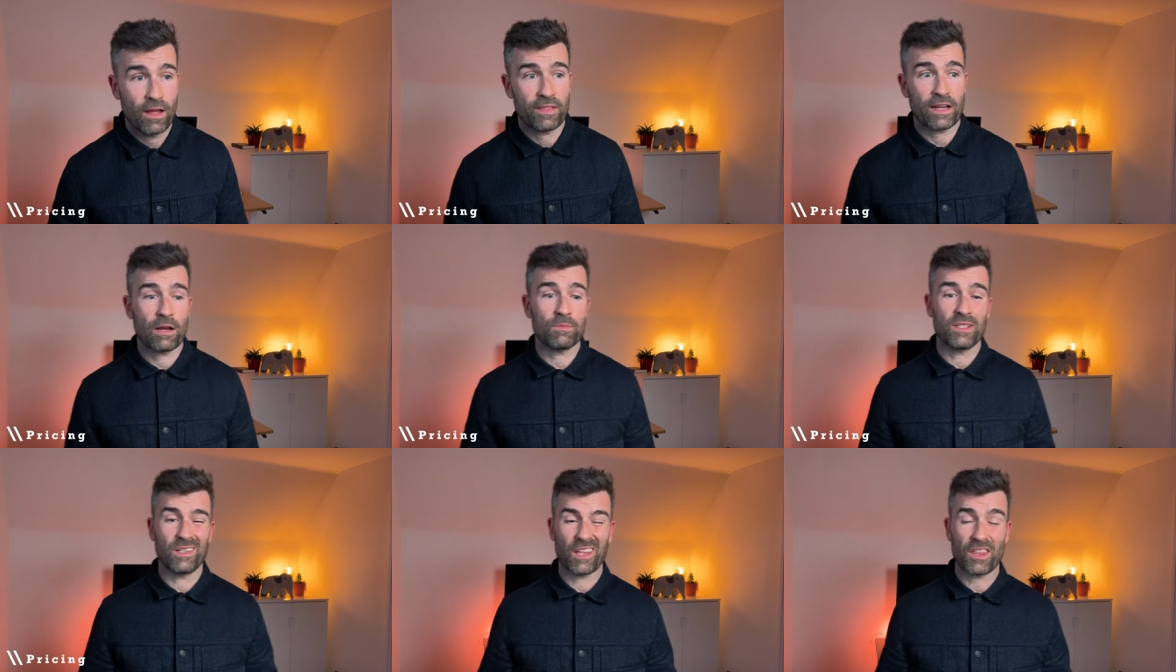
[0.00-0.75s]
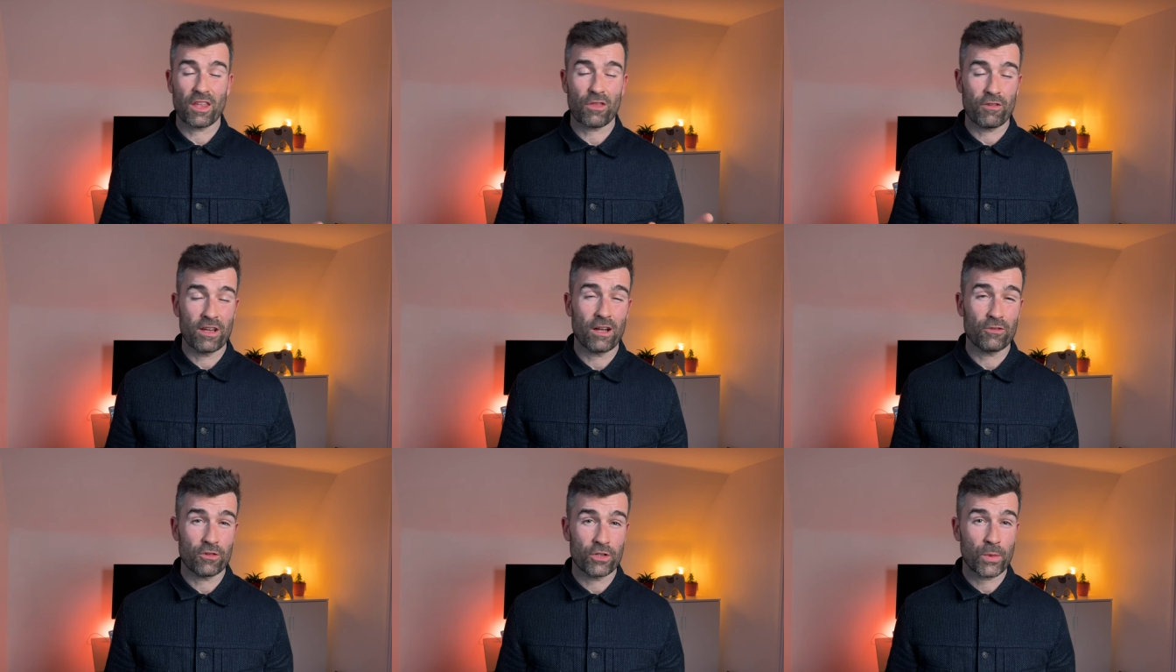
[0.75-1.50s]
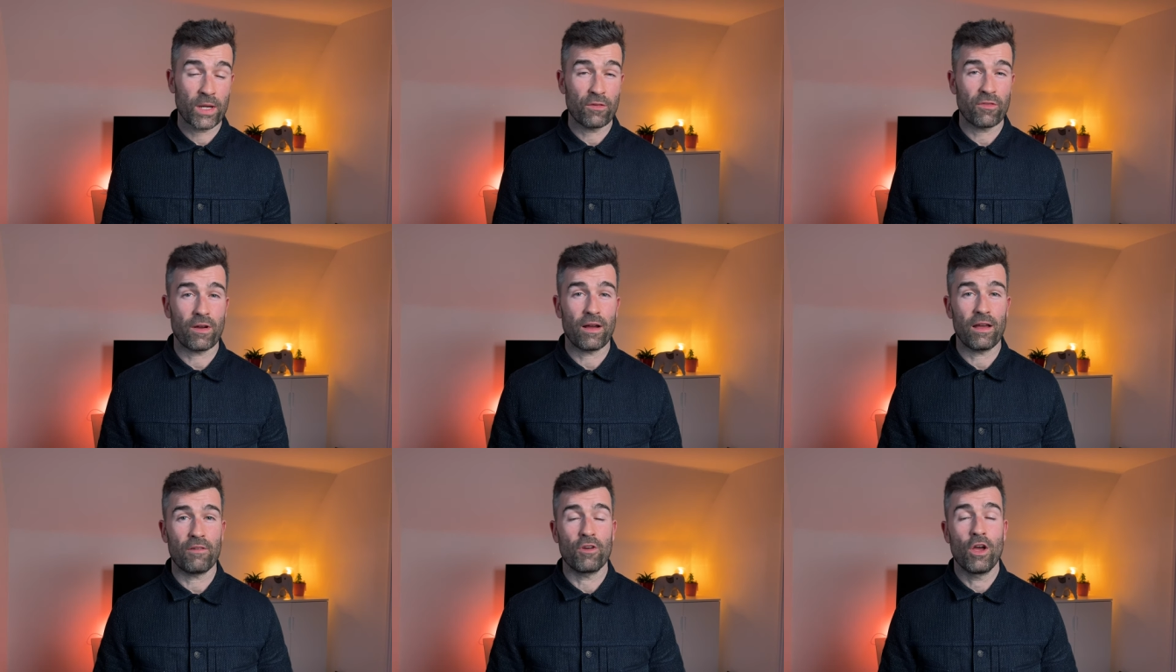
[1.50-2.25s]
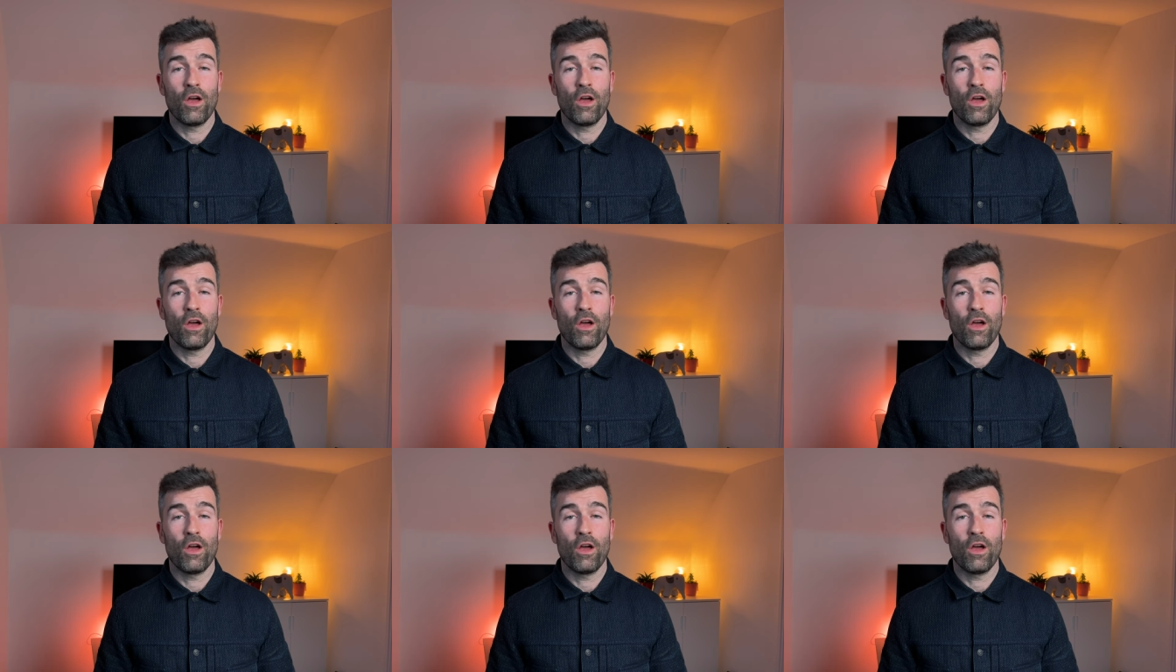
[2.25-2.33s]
That comes in at I think $325,